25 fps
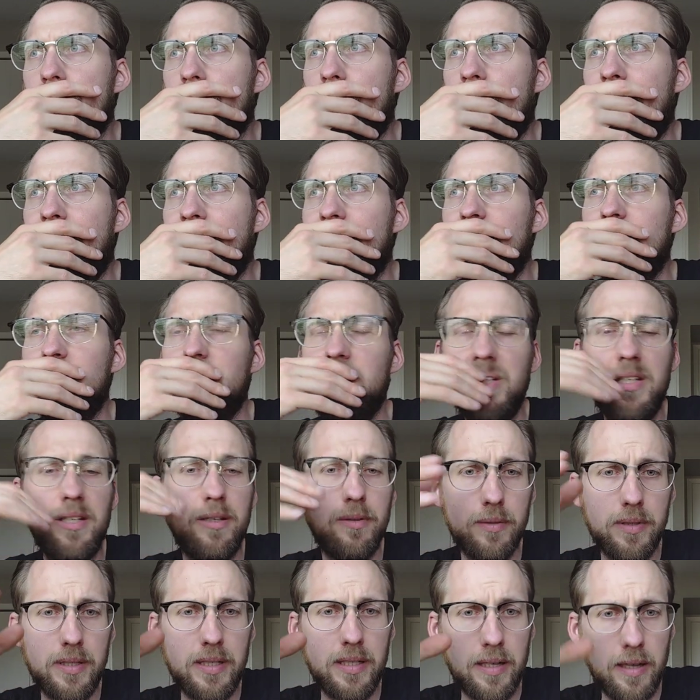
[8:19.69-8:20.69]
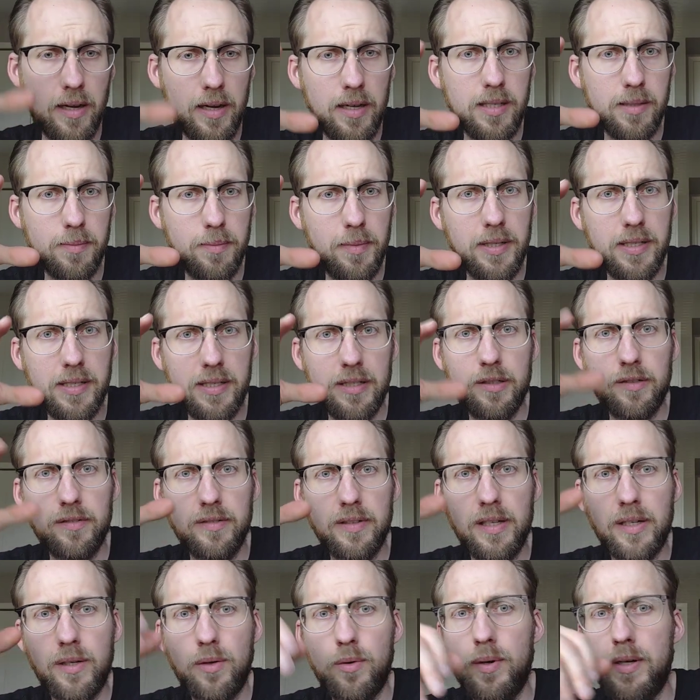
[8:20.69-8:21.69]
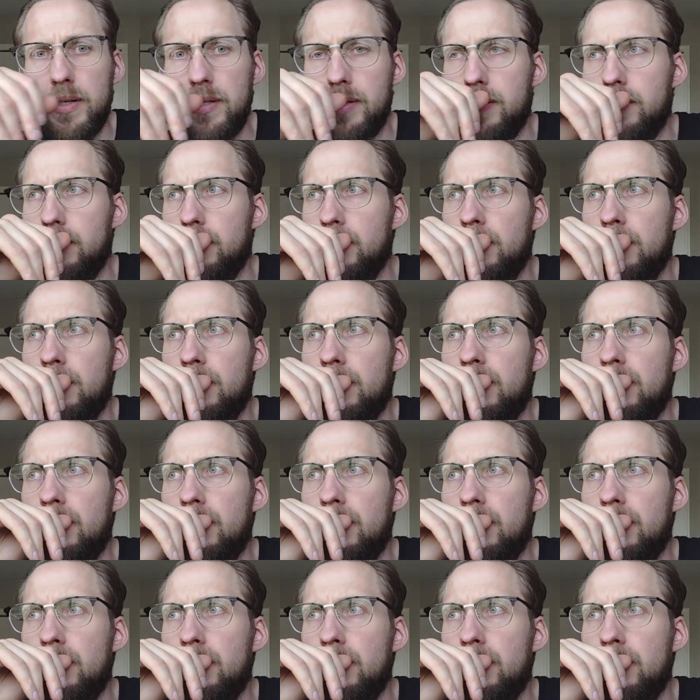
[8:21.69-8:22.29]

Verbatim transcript: I continuously ask myself that question.